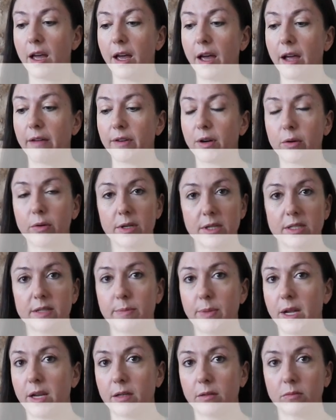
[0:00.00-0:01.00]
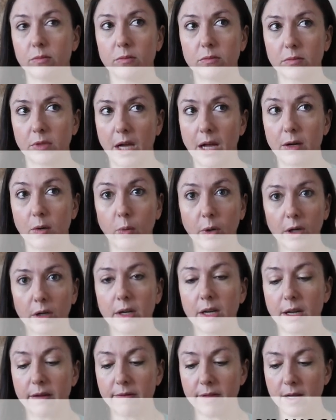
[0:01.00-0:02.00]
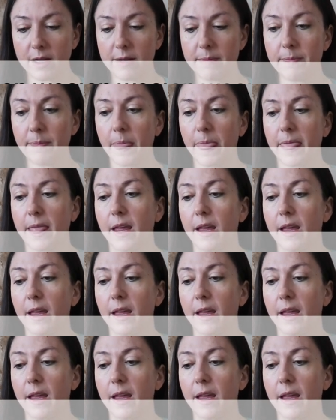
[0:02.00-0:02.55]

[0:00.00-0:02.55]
I've always been kind of weary of them.